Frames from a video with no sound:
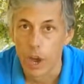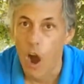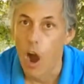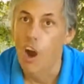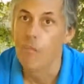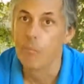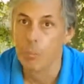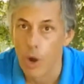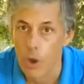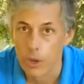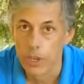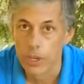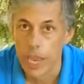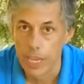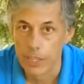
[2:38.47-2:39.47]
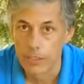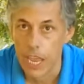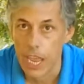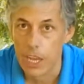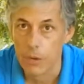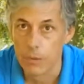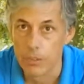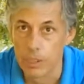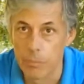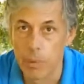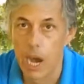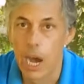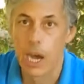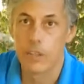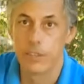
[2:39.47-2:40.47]
I've broken axe handles in the
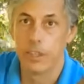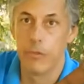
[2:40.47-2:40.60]
past.